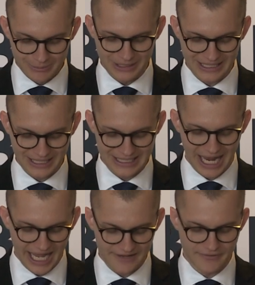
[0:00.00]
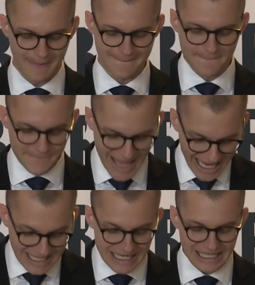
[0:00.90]
because I have
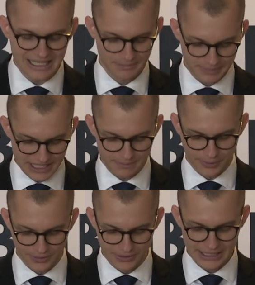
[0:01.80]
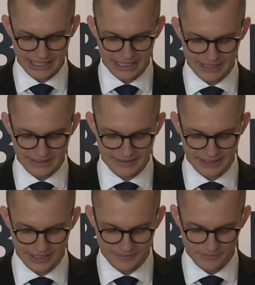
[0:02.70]
many people in this
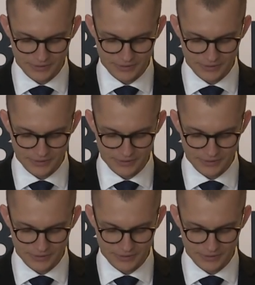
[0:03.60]
city.